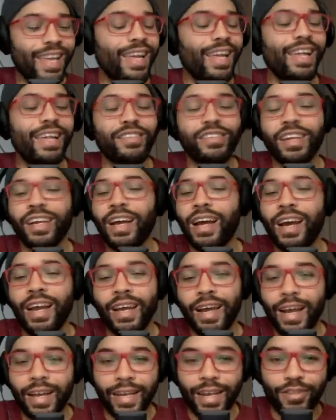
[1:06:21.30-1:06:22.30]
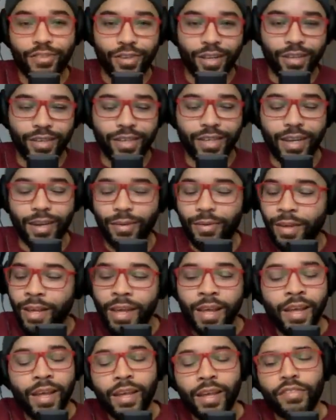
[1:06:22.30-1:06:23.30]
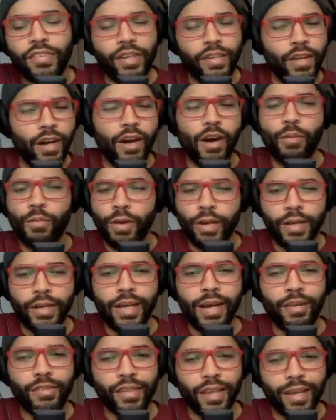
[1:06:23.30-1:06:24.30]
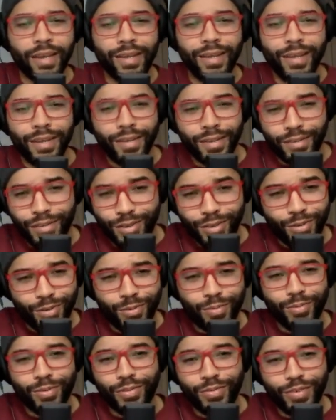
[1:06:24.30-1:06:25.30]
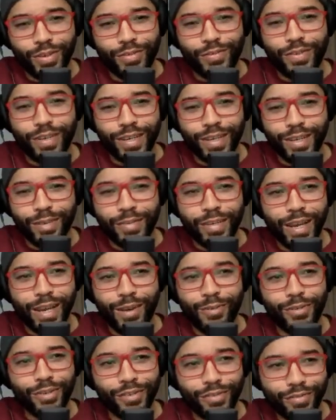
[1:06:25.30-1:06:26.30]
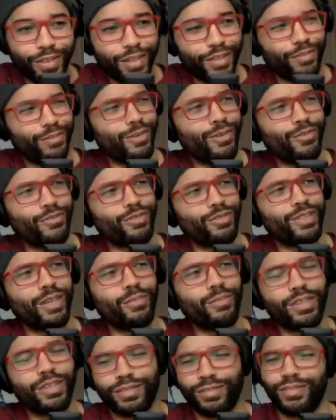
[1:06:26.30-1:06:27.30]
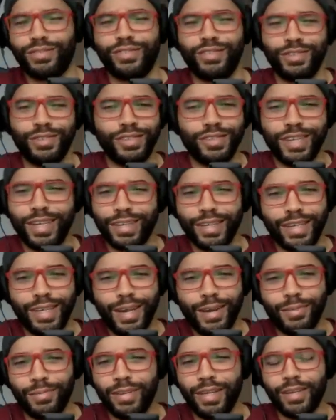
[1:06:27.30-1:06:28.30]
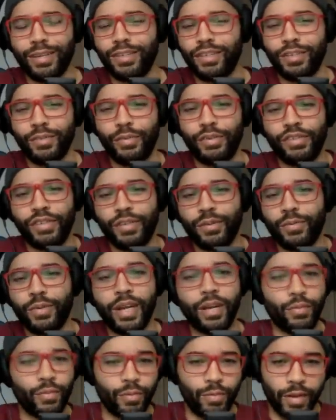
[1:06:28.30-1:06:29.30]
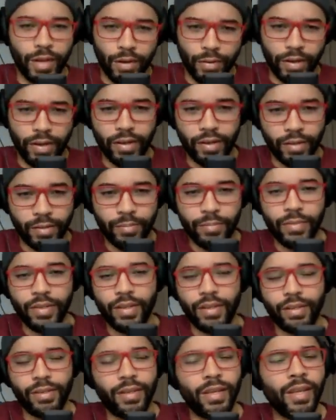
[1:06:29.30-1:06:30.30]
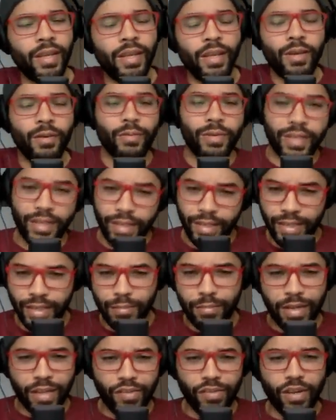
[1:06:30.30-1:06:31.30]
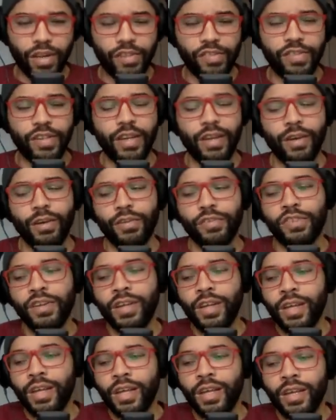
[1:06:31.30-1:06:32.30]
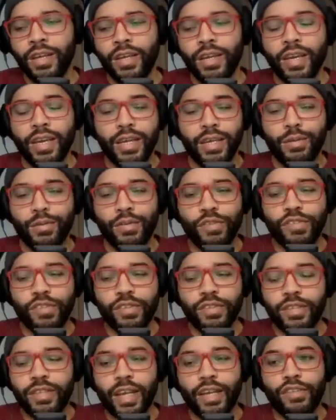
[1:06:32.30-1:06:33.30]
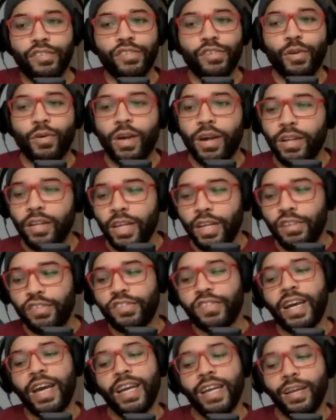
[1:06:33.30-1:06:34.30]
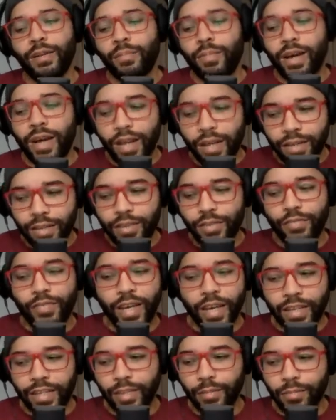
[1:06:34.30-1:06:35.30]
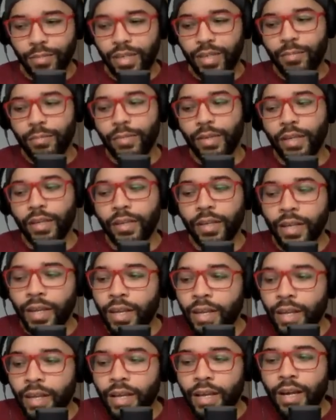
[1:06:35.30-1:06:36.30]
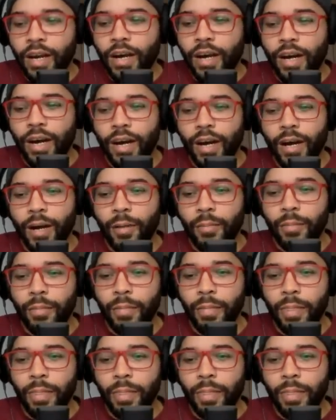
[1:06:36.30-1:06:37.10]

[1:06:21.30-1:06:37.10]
it's like, all right, I got you at the count. So no, I want it now. I was like, dude, we finna fuck up count. What the fuck is wrong with you? Like, we dude is at the count. Like, it was in the rec room area, and we need to get back to ourselves. And he was like so excited about the fact he beat me. Yeah. Um,